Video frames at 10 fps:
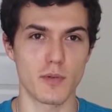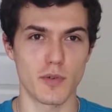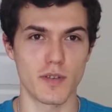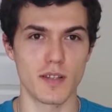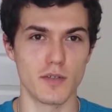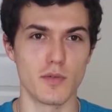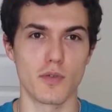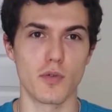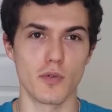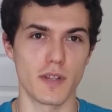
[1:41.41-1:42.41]
Where they do their
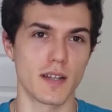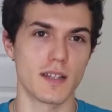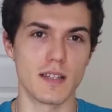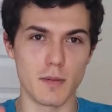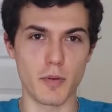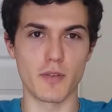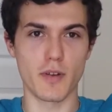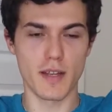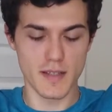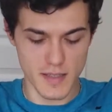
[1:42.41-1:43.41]
whole technique, they put their
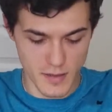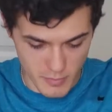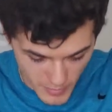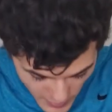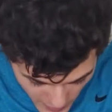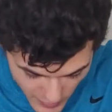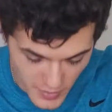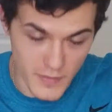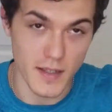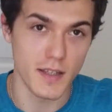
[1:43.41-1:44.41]
hands up
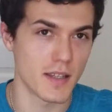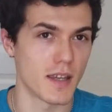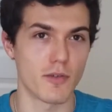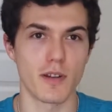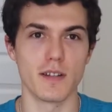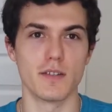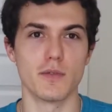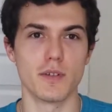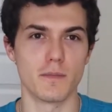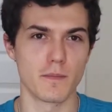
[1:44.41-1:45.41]
and they kick right into
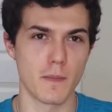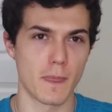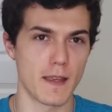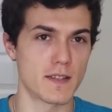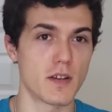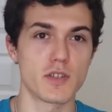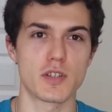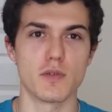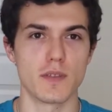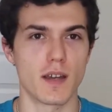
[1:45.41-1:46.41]
it. And so I was just
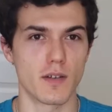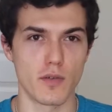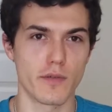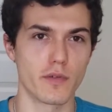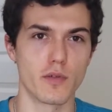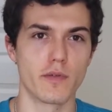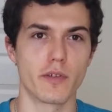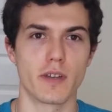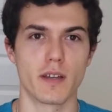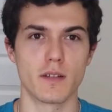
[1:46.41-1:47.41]
doing that over and over
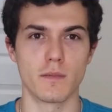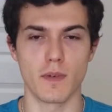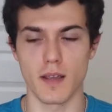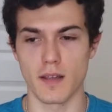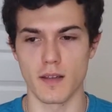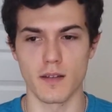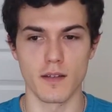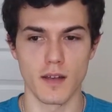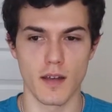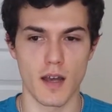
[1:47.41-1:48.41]
again, and
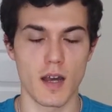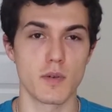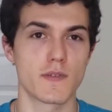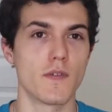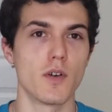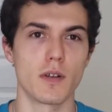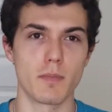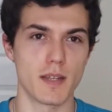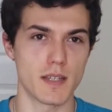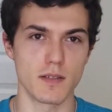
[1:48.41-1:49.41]
I was falling
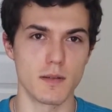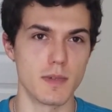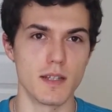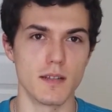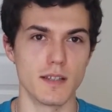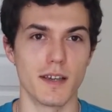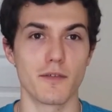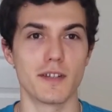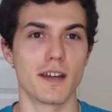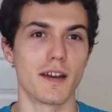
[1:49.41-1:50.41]
basically immediately
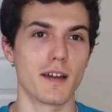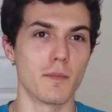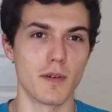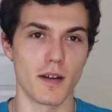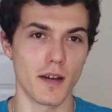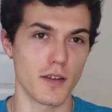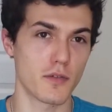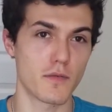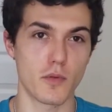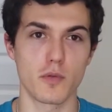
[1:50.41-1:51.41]
every time, either
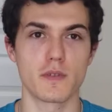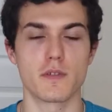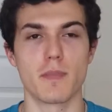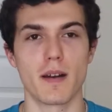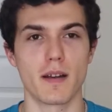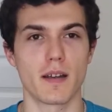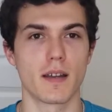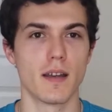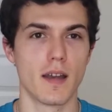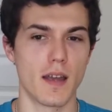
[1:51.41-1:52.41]
forwards or back.
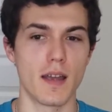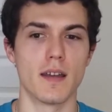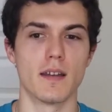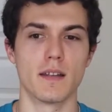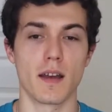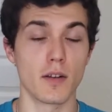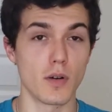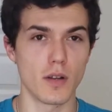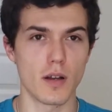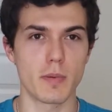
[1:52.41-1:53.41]
And I know a
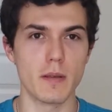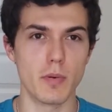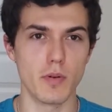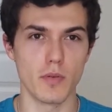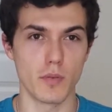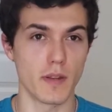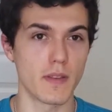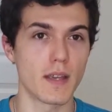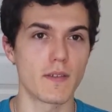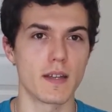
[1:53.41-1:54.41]
lot of people, when they
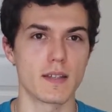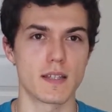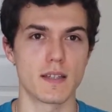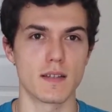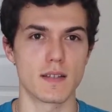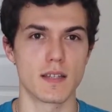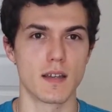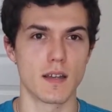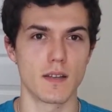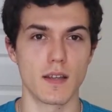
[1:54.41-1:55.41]
think of handstands,
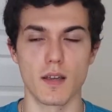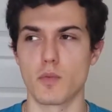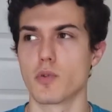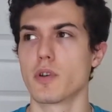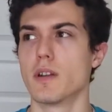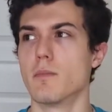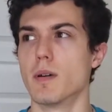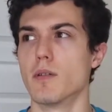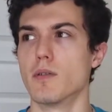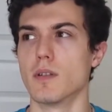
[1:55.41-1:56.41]
they get worried
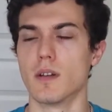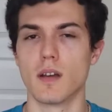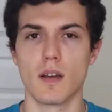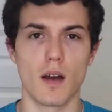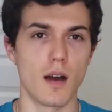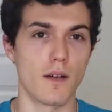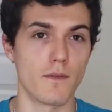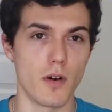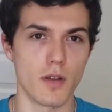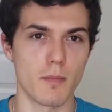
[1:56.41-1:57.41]
about
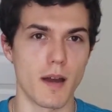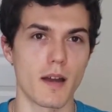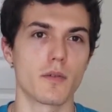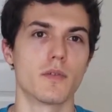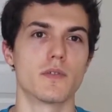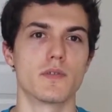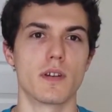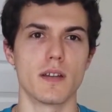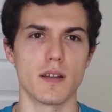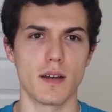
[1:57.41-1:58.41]
falling backwards,
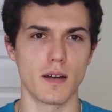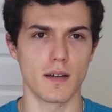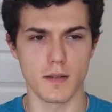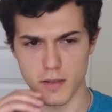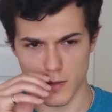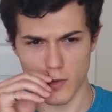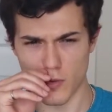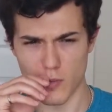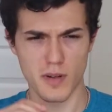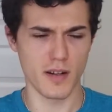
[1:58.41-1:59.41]
right?
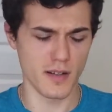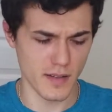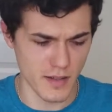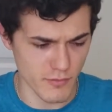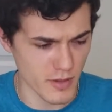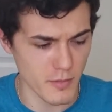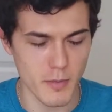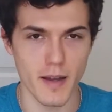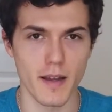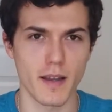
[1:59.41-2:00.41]
Oh, I'm going to land right on my
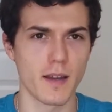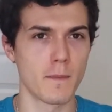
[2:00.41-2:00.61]
back.